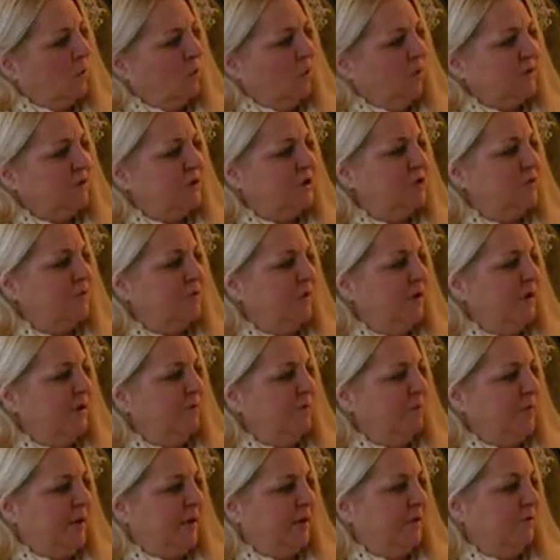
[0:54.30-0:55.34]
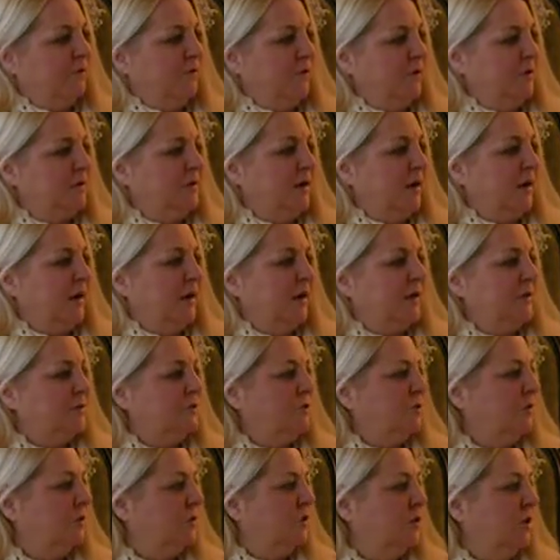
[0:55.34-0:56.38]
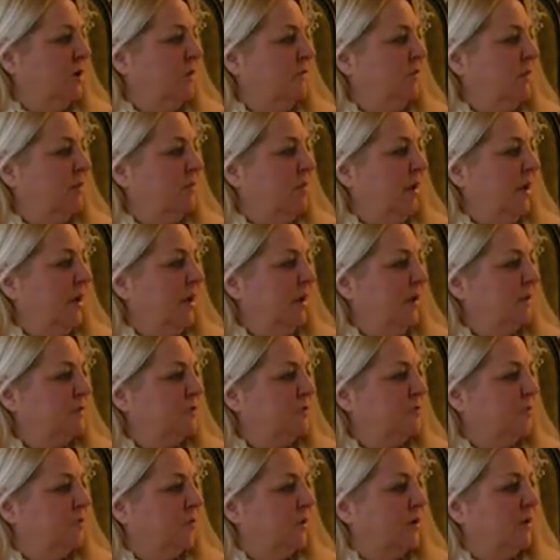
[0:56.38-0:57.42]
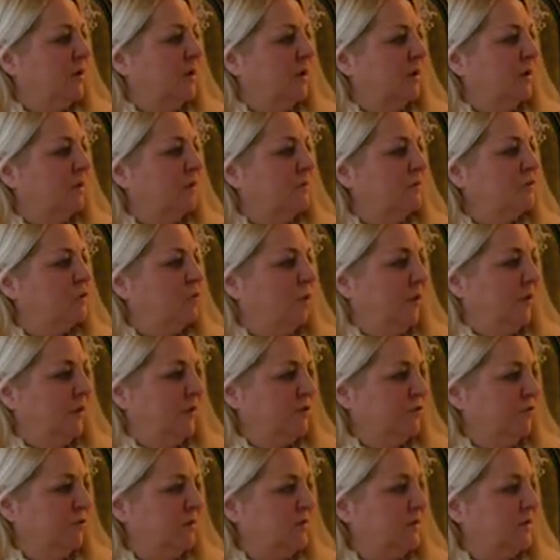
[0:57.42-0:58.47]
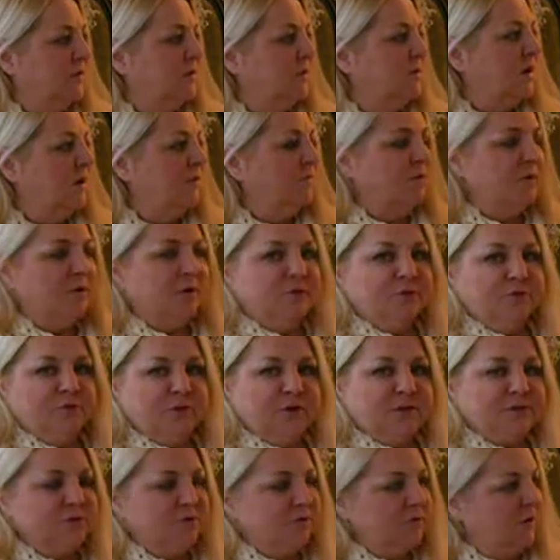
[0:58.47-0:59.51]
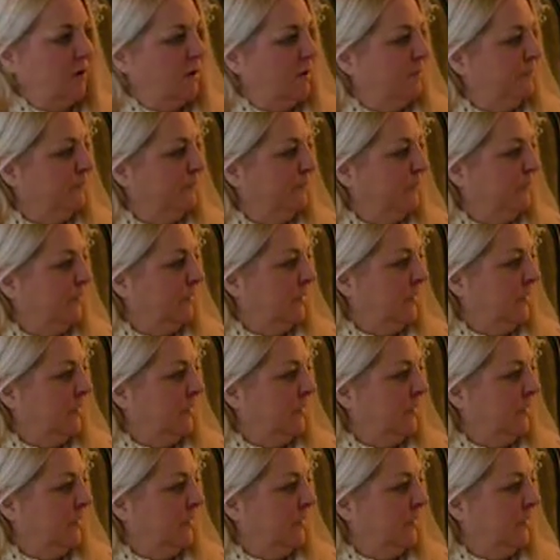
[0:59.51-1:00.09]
What did you think of me at first? I asked her, shuffling my hands through the clutter of toiletries and stuff on her dresser top.